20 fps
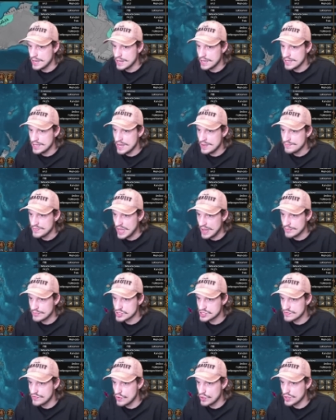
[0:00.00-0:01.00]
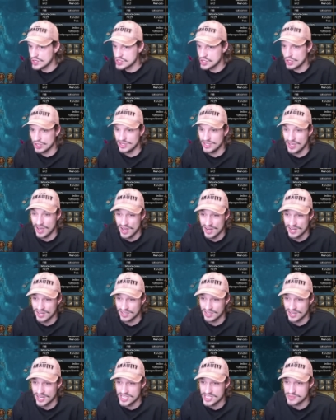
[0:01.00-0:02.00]
yeah, I'm just focusing on the
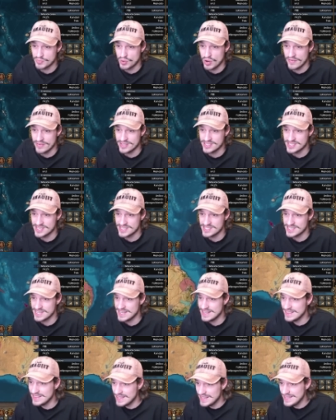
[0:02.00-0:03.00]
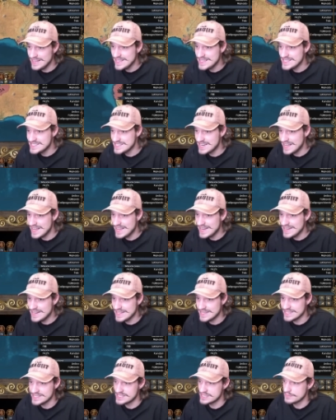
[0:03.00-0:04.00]
uncolonized provinces in the East
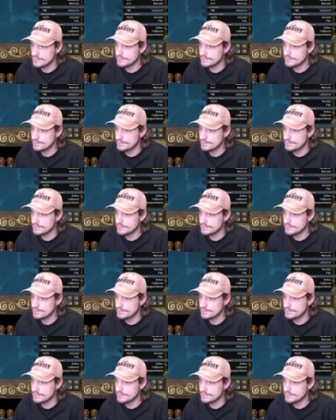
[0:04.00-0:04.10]
Indies.